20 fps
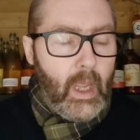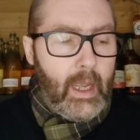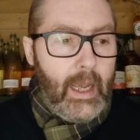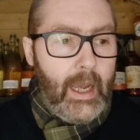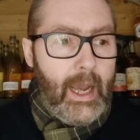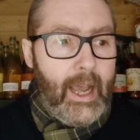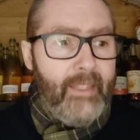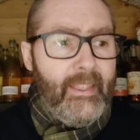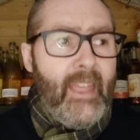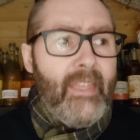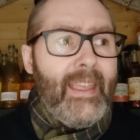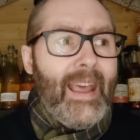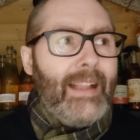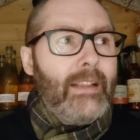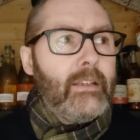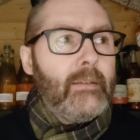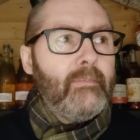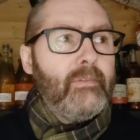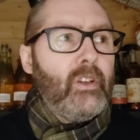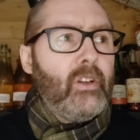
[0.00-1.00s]
And then they add
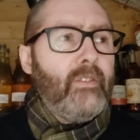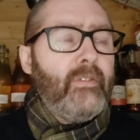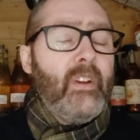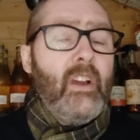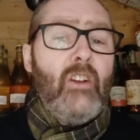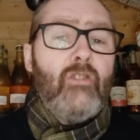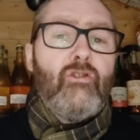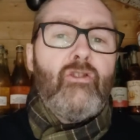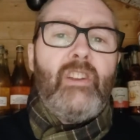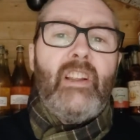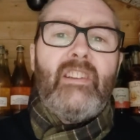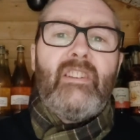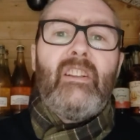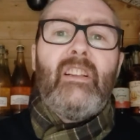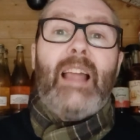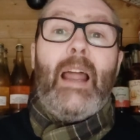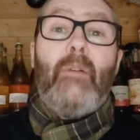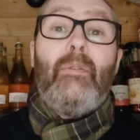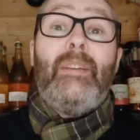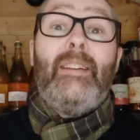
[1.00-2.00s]
some sort of
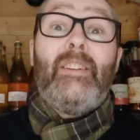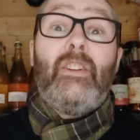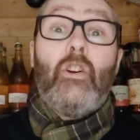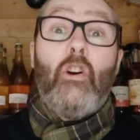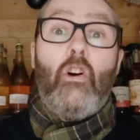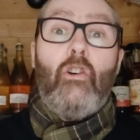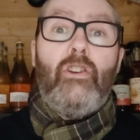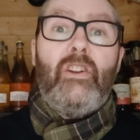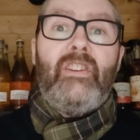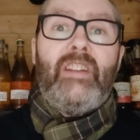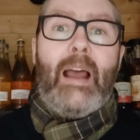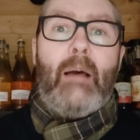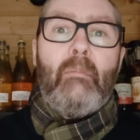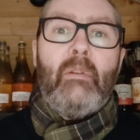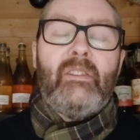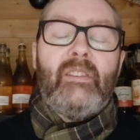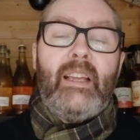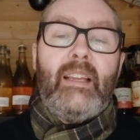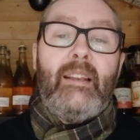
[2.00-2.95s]
traditional heritage Cornish apples